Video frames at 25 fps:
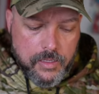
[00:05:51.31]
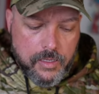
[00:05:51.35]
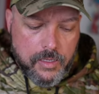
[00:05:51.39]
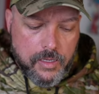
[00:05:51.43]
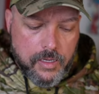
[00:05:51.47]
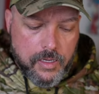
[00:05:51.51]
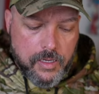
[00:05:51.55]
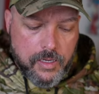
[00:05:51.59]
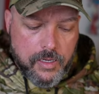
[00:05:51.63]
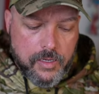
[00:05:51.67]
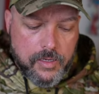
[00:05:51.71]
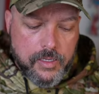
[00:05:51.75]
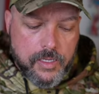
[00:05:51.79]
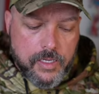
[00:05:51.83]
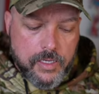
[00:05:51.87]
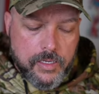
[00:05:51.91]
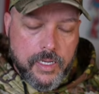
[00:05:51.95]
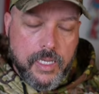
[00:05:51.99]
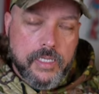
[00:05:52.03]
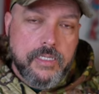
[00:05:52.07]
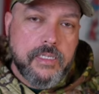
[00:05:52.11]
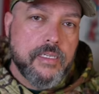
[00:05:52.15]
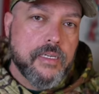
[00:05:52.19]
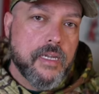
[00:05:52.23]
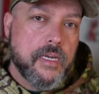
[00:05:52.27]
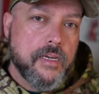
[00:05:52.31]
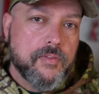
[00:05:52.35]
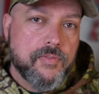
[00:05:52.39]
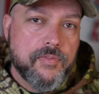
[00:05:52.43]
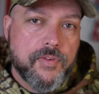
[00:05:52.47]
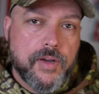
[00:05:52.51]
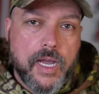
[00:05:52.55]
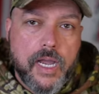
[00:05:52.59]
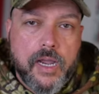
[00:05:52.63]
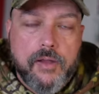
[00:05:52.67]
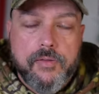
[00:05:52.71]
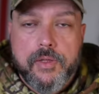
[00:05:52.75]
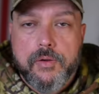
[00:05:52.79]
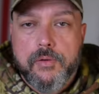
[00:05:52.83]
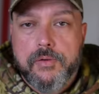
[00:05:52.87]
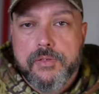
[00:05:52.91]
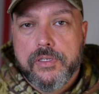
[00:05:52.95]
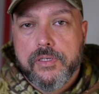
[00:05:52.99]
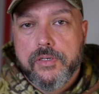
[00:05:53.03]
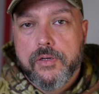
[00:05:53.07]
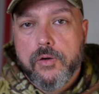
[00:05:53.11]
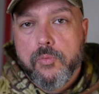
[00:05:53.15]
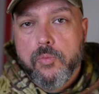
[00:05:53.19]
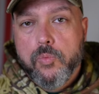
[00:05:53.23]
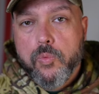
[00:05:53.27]
Uh, in 1995, there was
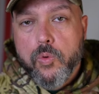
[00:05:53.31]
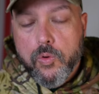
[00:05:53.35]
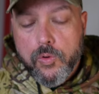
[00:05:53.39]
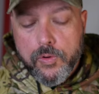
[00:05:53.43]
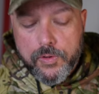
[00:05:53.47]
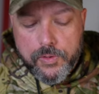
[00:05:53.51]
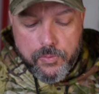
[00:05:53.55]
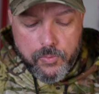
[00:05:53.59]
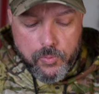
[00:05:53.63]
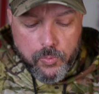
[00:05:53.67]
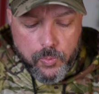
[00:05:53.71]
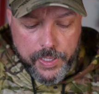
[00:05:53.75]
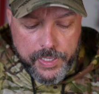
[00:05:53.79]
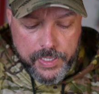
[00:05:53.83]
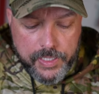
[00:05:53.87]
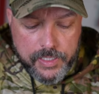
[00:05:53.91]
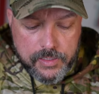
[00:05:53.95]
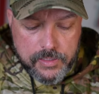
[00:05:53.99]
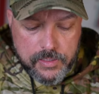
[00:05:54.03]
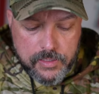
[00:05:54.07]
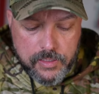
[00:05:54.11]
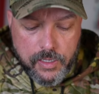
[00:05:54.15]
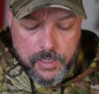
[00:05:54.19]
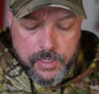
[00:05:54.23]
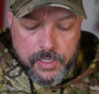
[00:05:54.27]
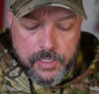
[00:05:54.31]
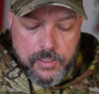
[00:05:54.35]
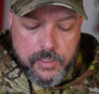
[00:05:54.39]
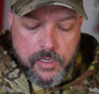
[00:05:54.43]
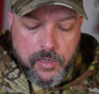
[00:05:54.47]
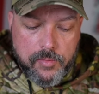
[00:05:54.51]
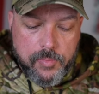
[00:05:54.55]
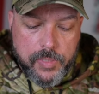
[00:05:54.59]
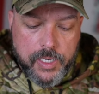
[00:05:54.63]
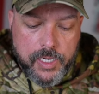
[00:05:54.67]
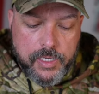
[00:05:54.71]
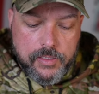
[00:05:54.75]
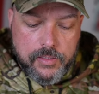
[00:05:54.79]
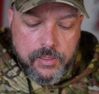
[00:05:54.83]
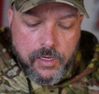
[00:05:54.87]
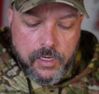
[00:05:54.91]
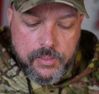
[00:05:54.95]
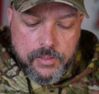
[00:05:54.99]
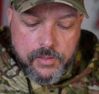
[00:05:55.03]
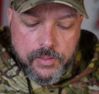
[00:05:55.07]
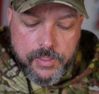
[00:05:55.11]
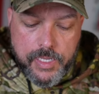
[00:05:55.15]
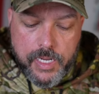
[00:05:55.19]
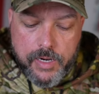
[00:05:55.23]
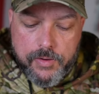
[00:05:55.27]
an award-winning study done by
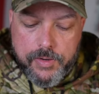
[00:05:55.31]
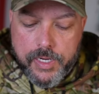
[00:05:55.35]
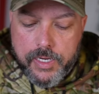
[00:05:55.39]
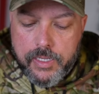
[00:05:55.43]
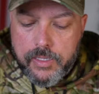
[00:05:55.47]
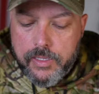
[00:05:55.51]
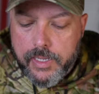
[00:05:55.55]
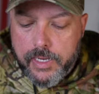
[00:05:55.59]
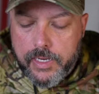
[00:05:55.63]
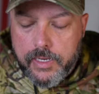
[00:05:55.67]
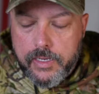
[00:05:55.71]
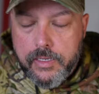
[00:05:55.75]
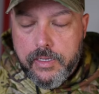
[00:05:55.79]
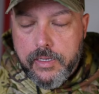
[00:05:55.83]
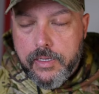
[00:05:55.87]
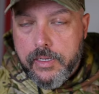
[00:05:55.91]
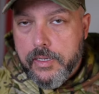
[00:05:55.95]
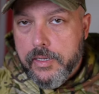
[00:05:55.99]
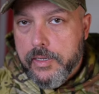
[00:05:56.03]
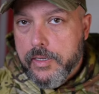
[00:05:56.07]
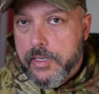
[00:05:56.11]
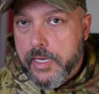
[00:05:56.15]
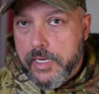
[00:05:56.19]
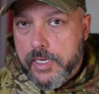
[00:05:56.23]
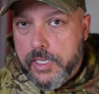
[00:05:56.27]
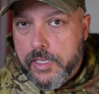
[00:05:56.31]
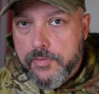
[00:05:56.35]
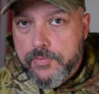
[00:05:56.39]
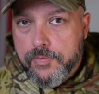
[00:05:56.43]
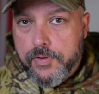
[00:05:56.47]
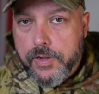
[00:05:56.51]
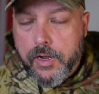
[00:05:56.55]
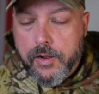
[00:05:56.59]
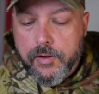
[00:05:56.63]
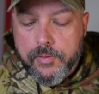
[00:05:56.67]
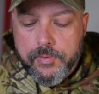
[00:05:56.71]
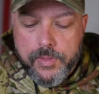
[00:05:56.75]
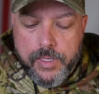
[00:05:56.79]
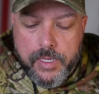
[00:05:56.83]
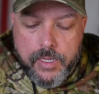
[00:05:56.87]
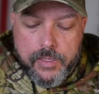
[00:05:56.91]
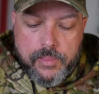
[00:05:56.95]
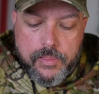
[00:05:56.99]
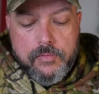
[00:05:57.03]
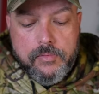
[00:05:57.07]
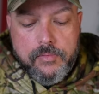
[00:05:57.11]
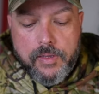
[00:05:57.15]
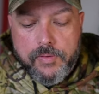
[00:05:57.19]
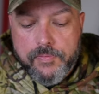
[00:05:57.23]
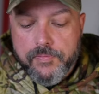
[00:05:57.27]
Dr. Gary Kleck, and he found
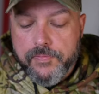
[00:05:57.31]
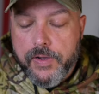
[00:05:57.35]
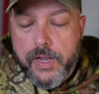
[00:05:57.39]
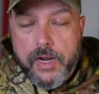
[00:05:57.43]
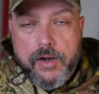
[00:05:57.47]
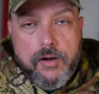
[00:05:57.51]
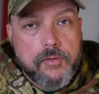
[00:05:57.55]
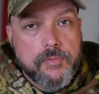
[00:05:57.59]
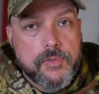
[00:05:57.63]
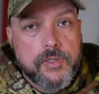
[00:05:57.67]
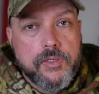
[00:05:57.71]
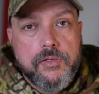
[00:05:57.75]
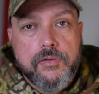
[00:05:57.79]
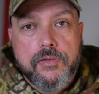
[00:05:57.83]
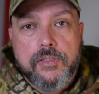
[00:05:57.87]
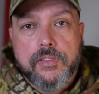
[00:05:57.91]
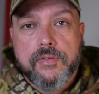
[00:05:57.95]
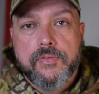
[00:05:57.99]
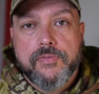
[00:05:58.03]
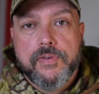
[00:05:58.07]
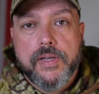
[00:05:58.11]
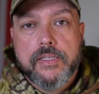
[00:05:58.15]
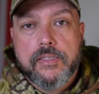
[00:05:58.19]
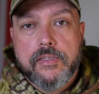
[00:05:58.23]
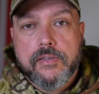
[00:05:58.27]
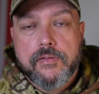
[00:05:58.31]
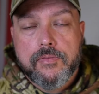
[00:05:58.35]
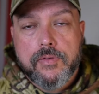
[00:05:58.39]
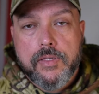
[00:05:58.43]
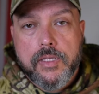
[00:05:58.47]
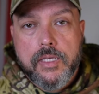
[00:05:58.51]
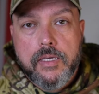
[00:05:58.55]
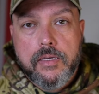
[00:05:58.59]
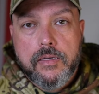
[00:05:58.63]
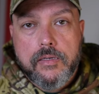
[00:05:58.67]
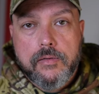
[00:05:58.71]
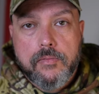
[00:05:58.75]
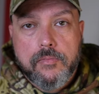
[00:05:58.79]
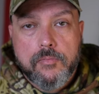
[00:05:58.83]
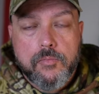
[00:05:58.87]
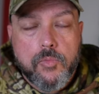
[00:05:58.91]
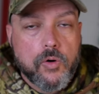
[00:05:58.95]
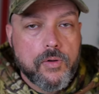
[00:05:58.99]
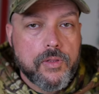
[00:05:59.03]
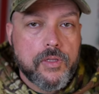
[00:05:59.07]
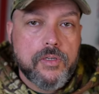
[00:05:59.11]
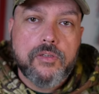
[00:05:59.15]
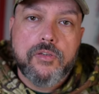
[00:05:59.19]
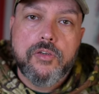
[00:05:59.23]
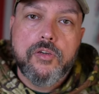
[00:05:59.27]
that, that firearms are used defensively
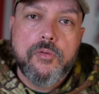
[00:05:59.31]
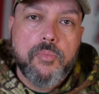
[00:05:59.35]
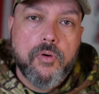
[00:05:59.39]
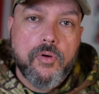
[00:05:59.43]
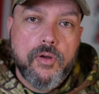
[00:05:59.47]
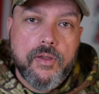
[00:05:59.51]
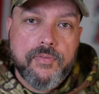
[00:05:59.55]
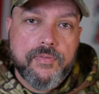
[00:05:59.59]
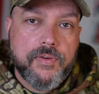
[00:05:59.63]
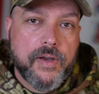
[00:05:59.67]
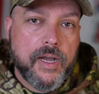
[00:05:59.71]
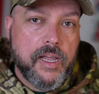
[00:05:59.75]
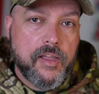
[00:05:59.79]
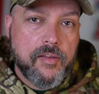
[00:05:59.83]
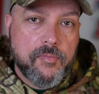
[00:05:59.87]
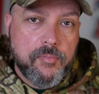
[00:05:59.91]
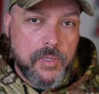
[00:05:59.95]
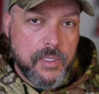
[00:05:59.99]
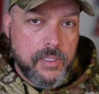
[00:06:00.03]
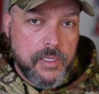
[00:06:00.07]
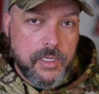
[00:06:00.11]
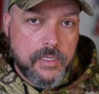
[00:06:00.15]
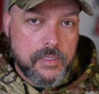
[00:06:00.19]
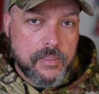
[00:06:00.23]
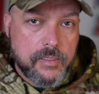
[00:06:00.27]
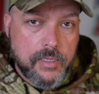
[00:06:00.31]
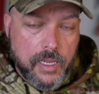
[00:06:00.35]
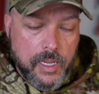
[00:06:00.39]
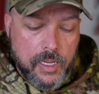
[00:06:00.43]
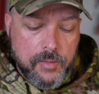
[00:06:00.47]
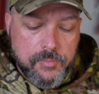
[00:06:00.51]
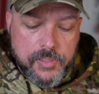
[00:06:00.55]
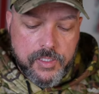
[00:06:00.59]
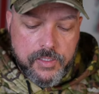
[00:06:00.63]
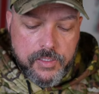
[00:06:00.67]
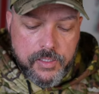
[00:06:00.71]
more than 2.5 million times a